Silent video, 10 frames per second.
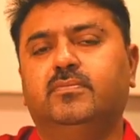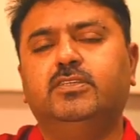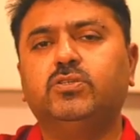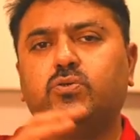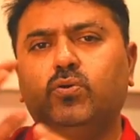
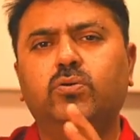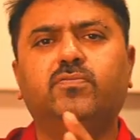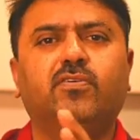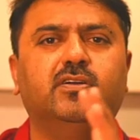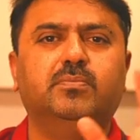which is
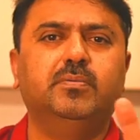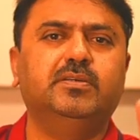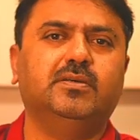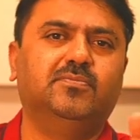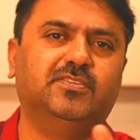good for
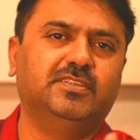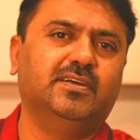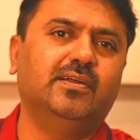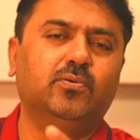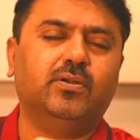maybe some
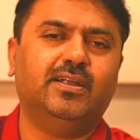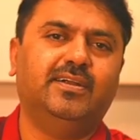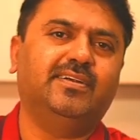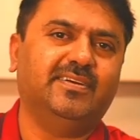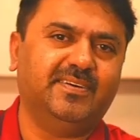physical
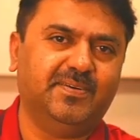outlet